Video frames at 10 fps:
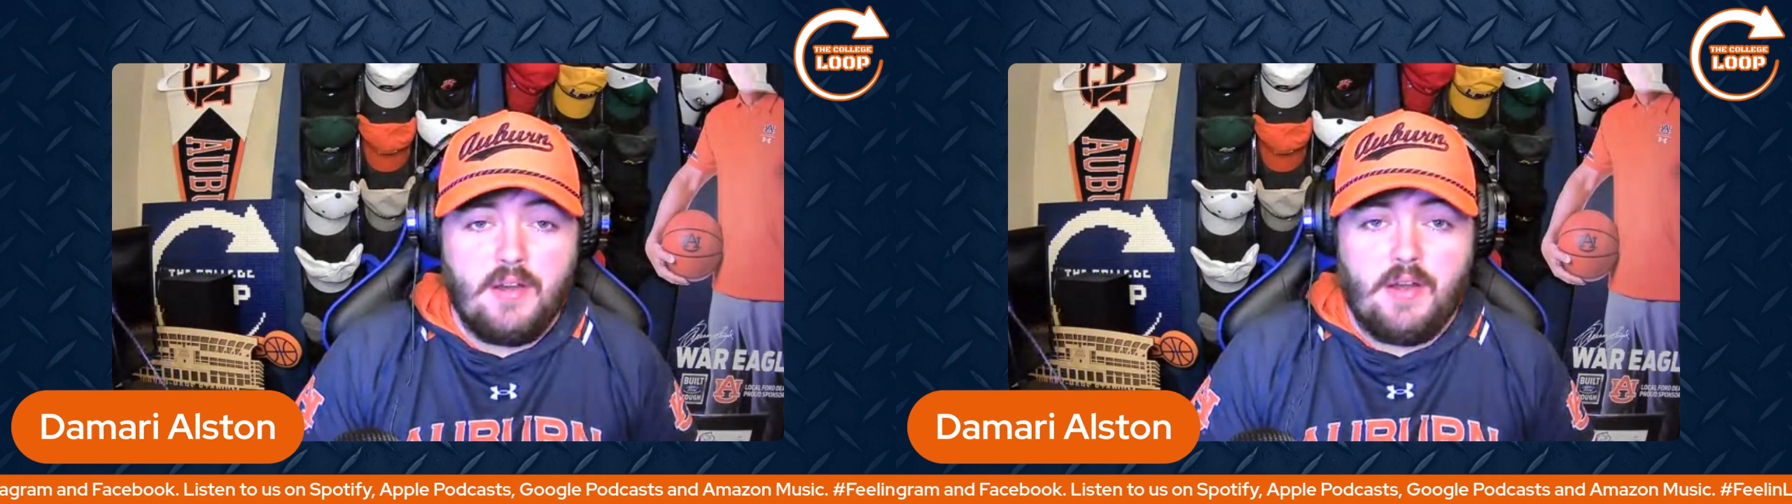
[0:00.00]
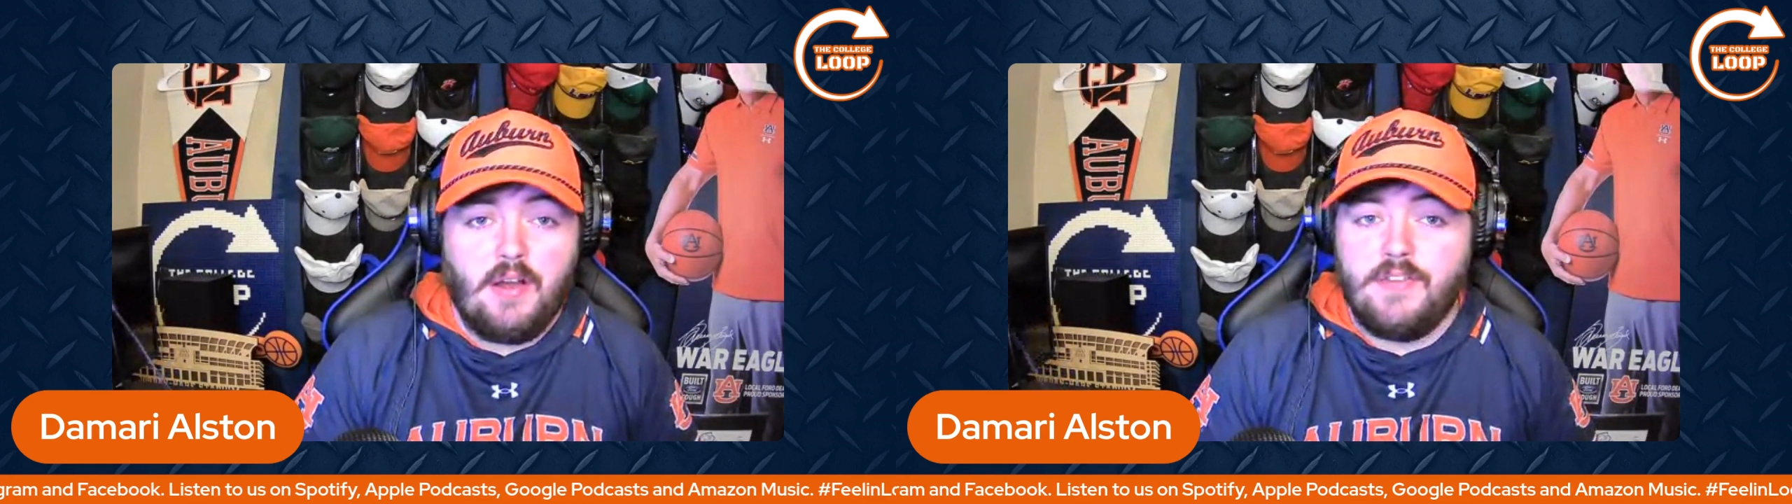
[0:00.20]

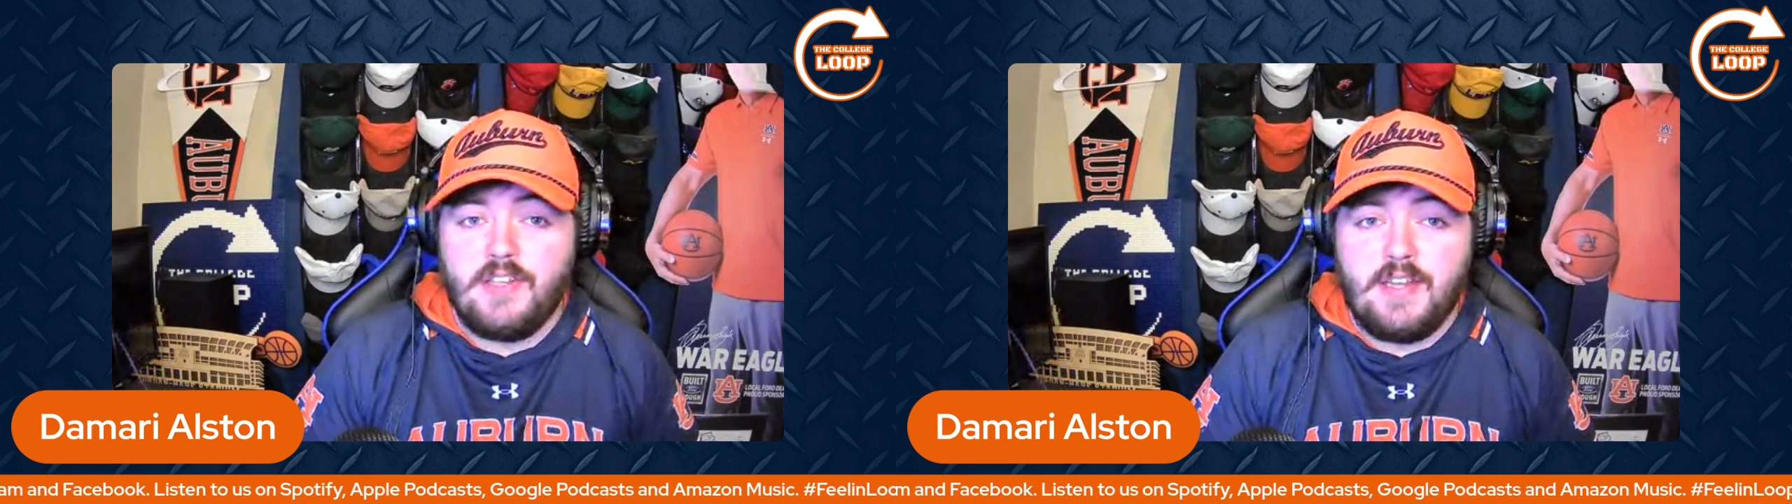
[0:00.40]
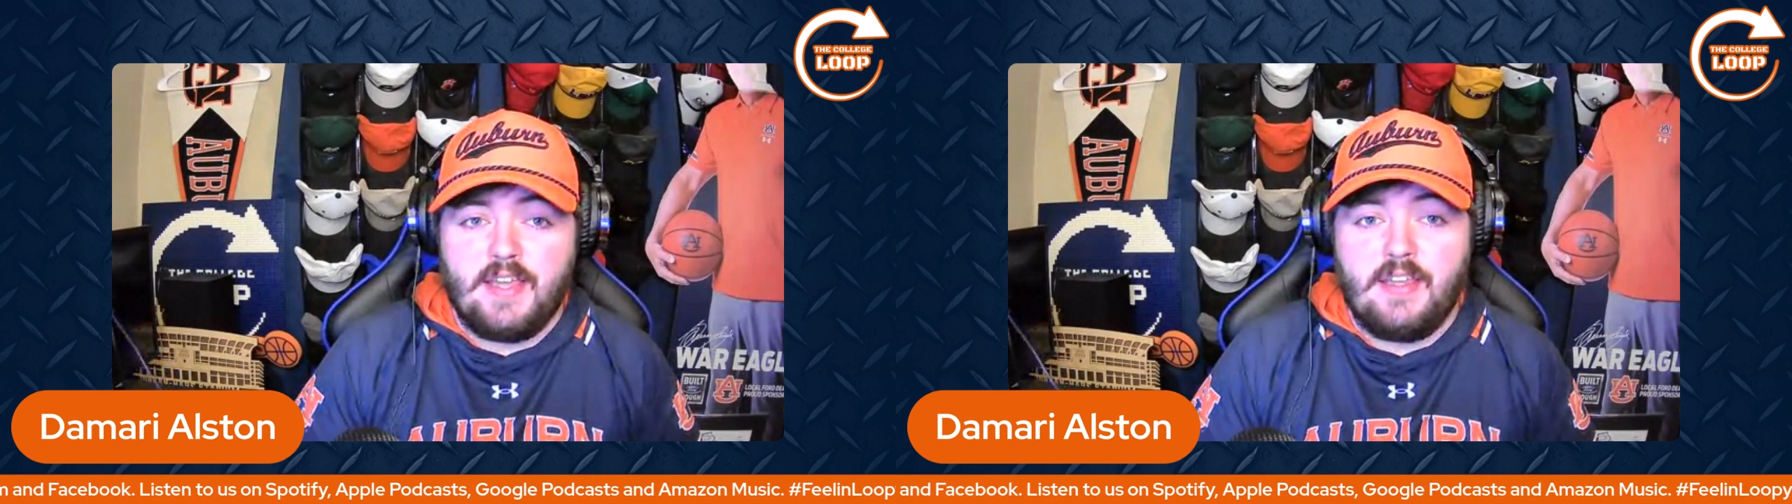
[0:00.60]

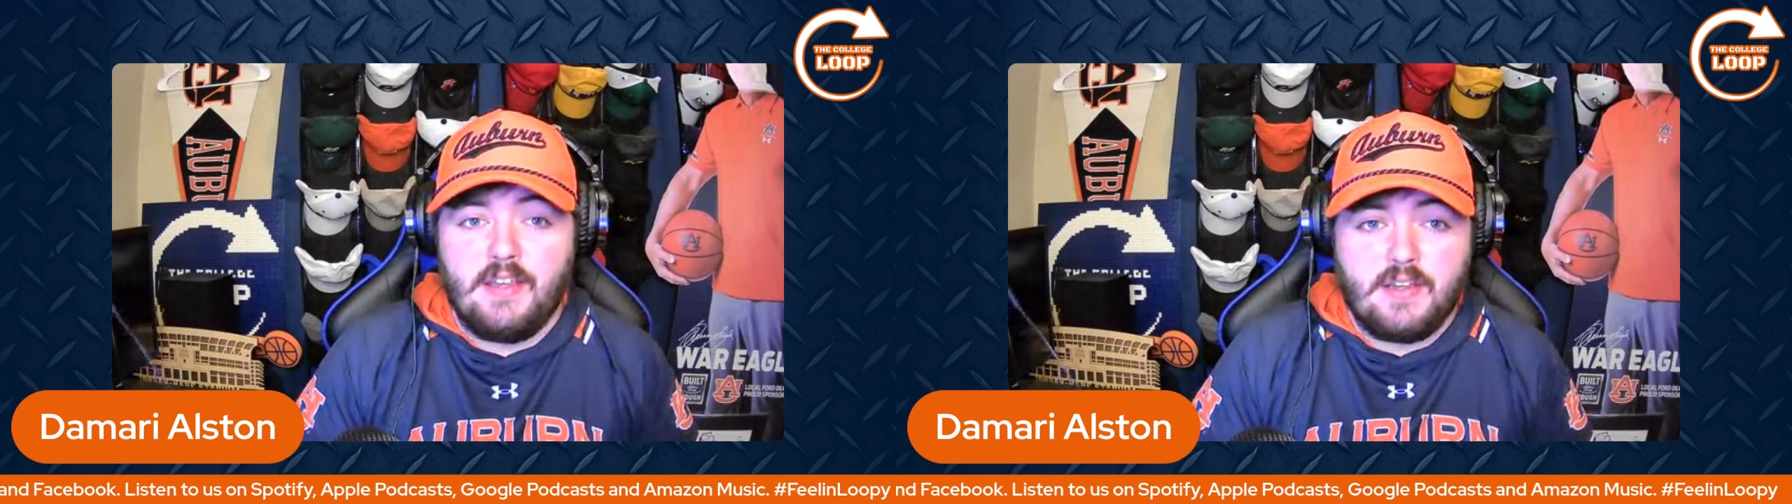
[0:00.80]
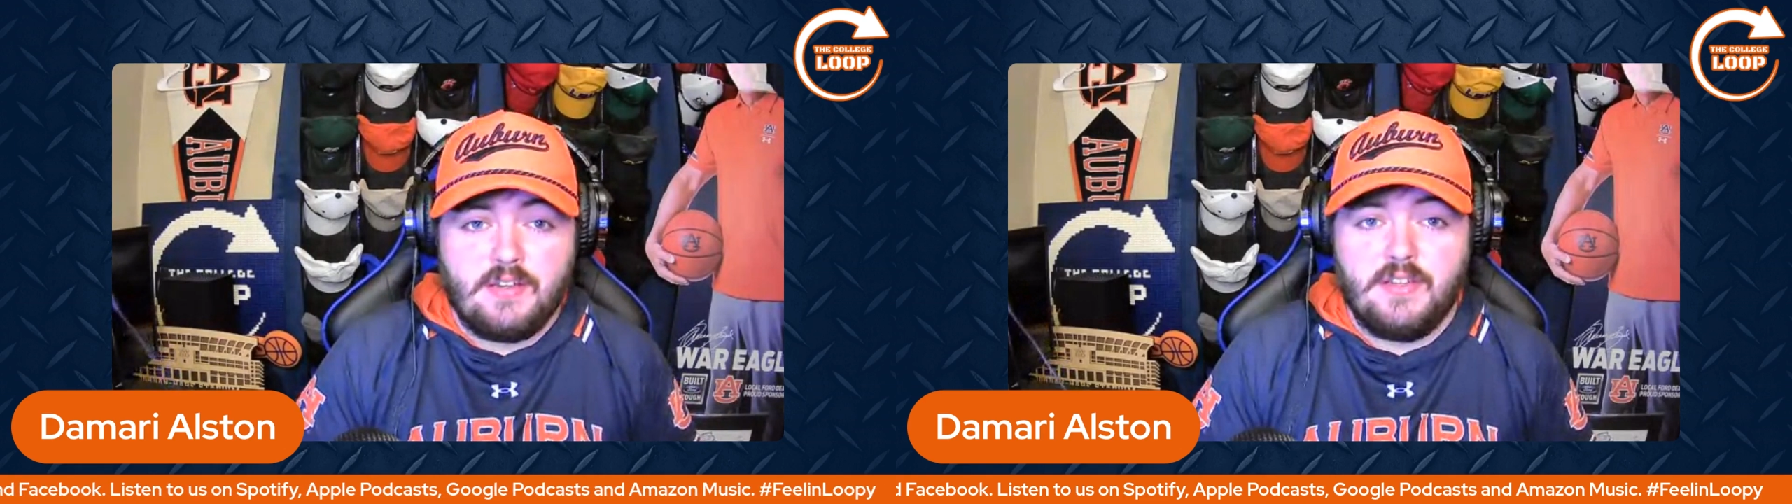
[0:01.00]
obviously
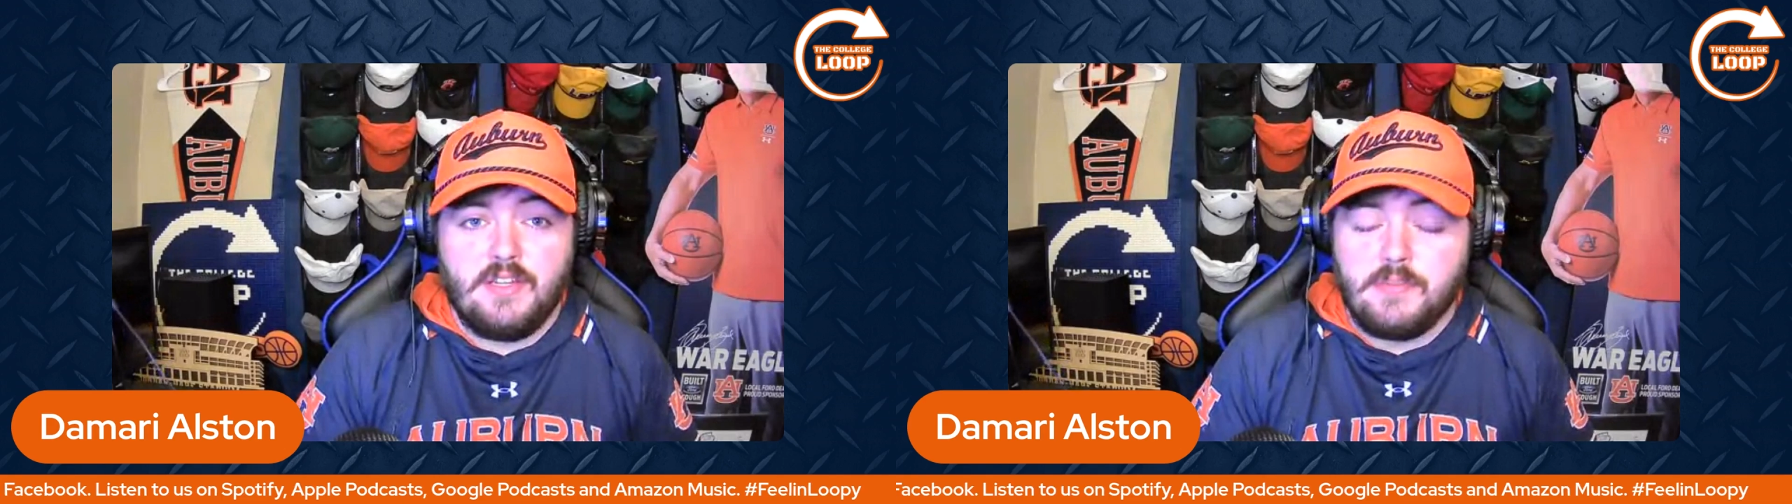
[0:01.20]
taking the